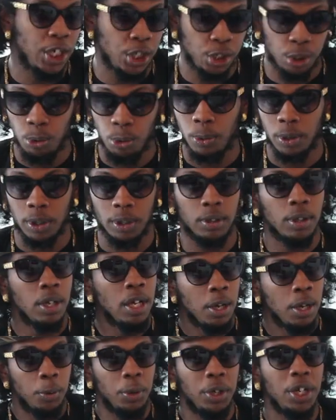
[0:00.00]
shoe world.
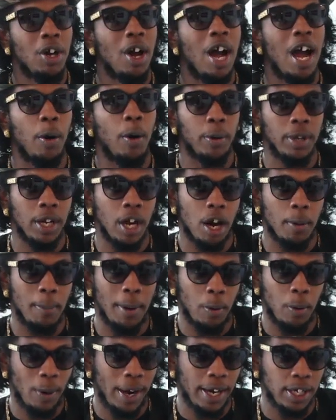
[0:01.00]
We know how we are
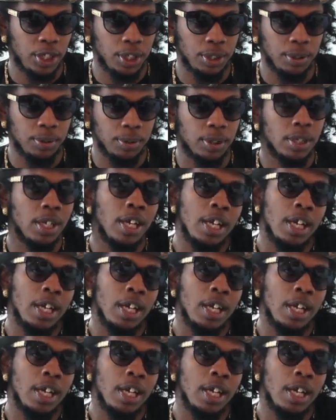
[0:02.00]
about white shoes.